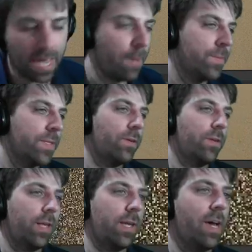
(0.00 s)

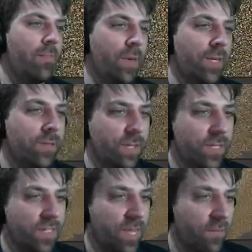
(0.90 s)
Absolutely. I've been doing
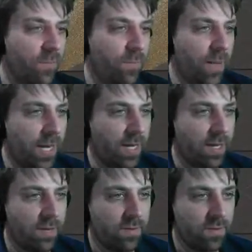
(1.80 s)
this now for many
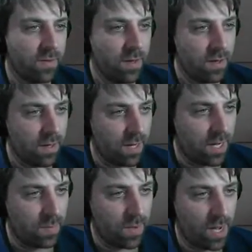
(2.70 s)
years.
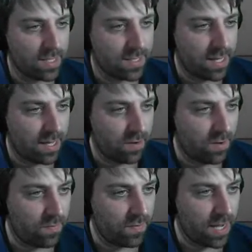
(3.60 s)
Um, I started
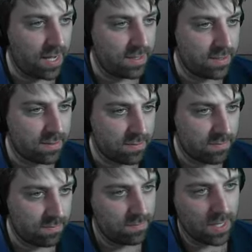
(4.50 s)
off as
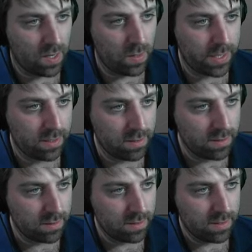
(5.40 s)
a hobby,
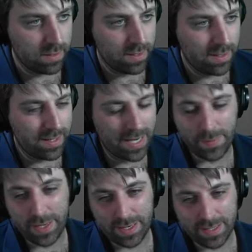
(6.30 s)
and
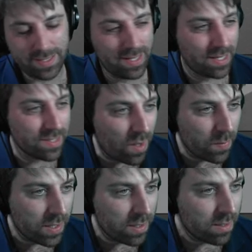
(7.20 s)
I mean, it still is a
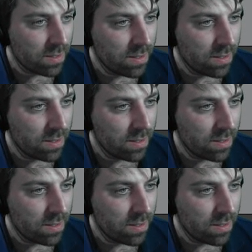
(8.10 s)
hobby.